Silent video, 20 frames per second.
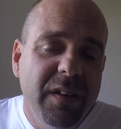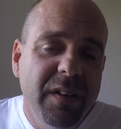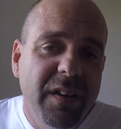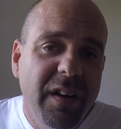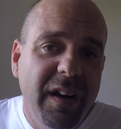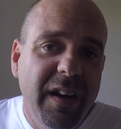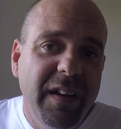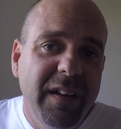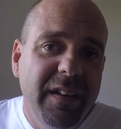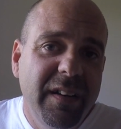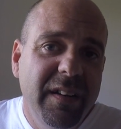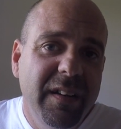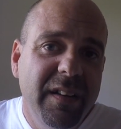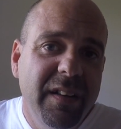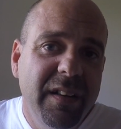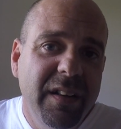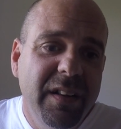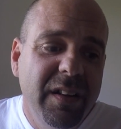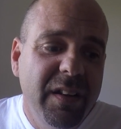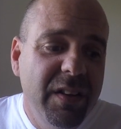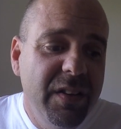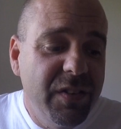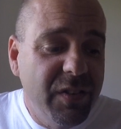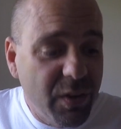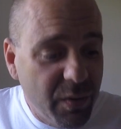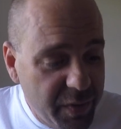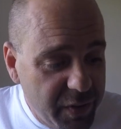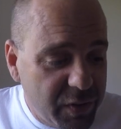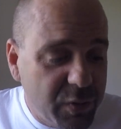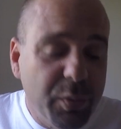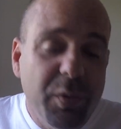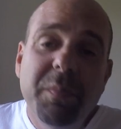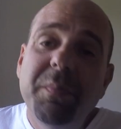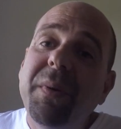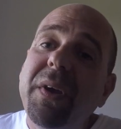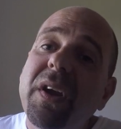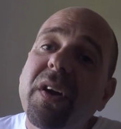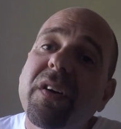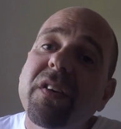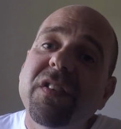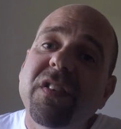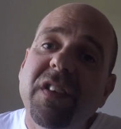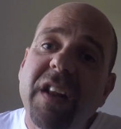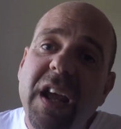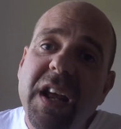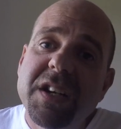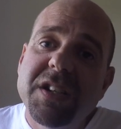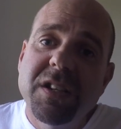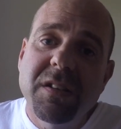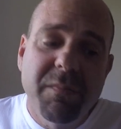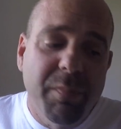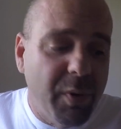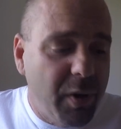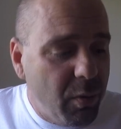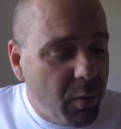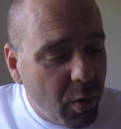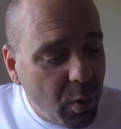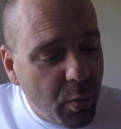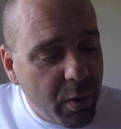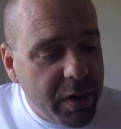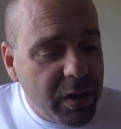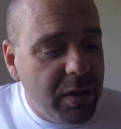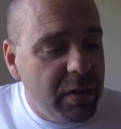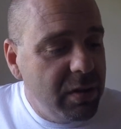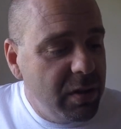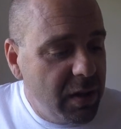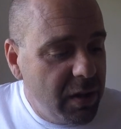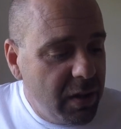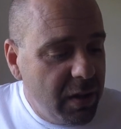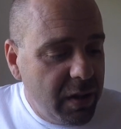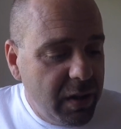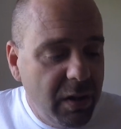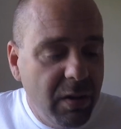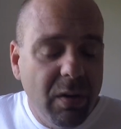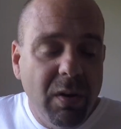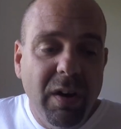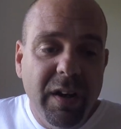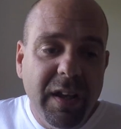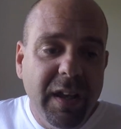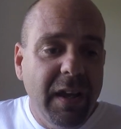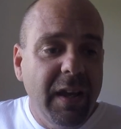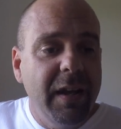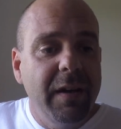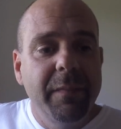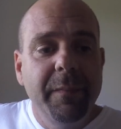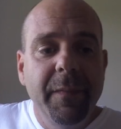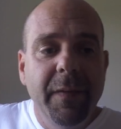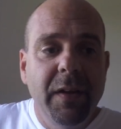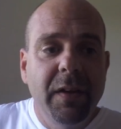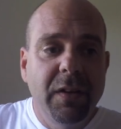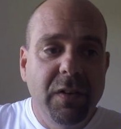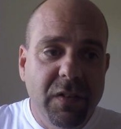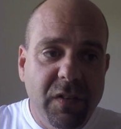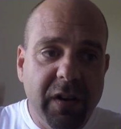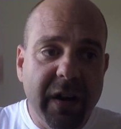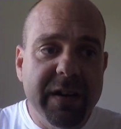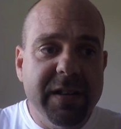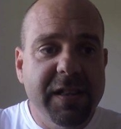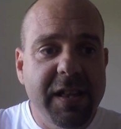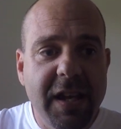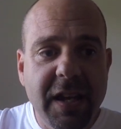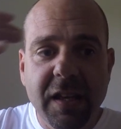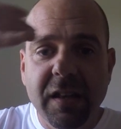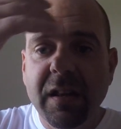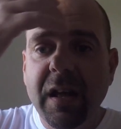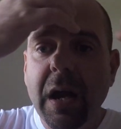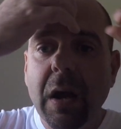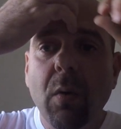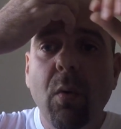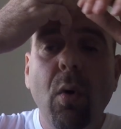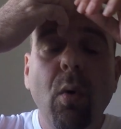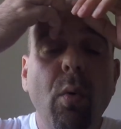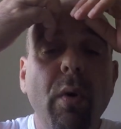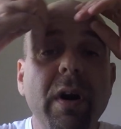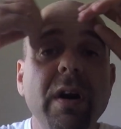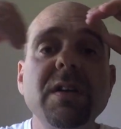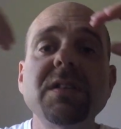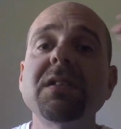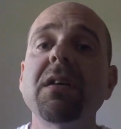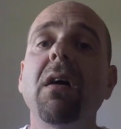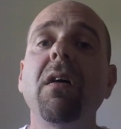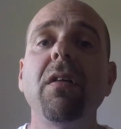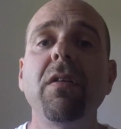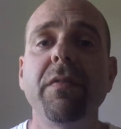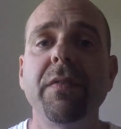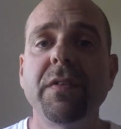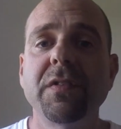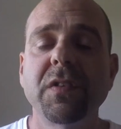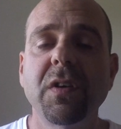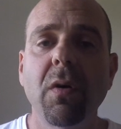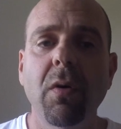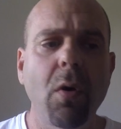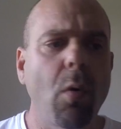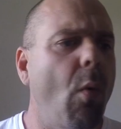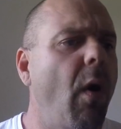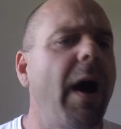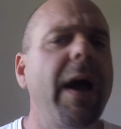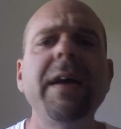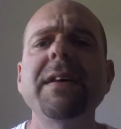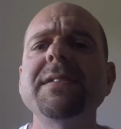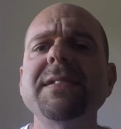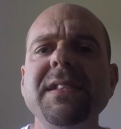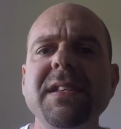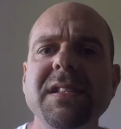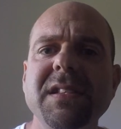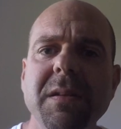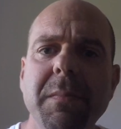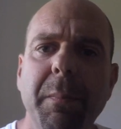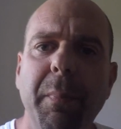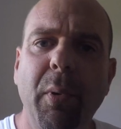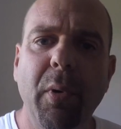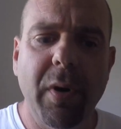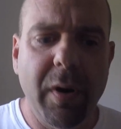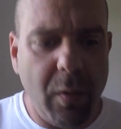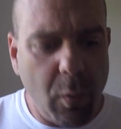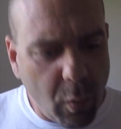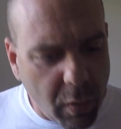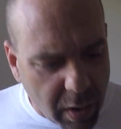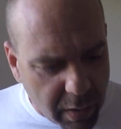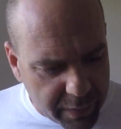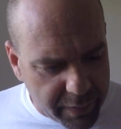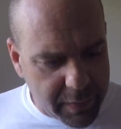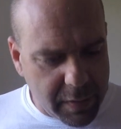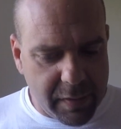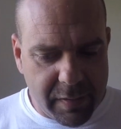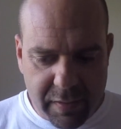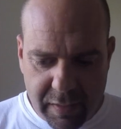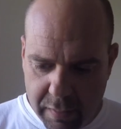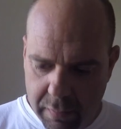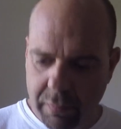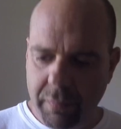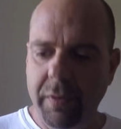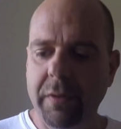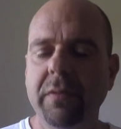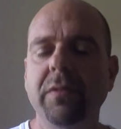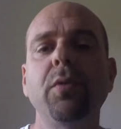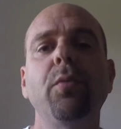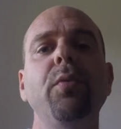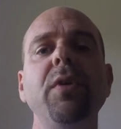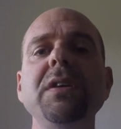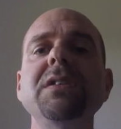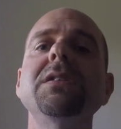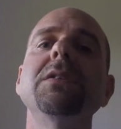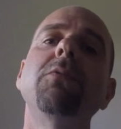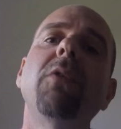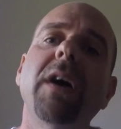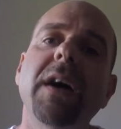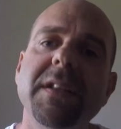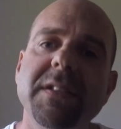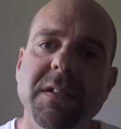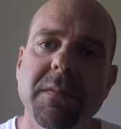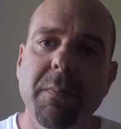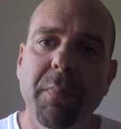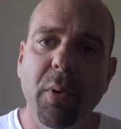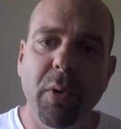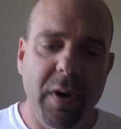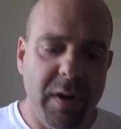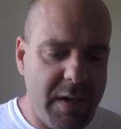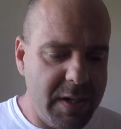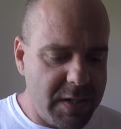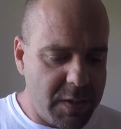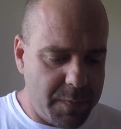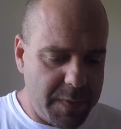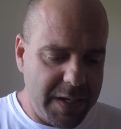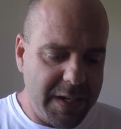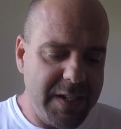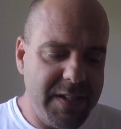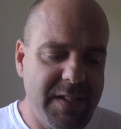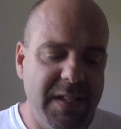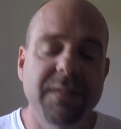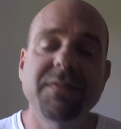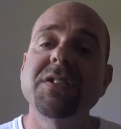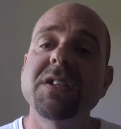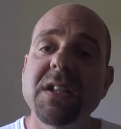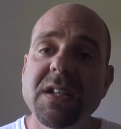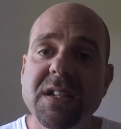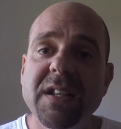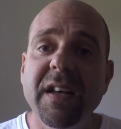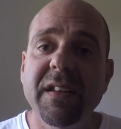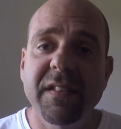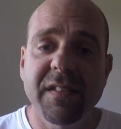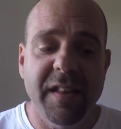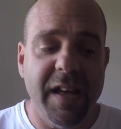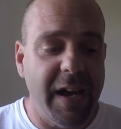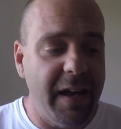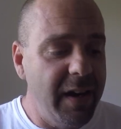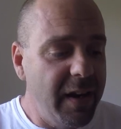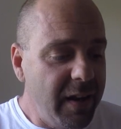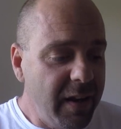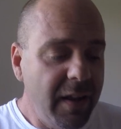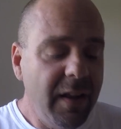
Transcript: right? So this would be her staging point. Well, what do again, you start thinking like, well, where is all of this going? Why is this important? Well, the reason why it's important is because if she does that,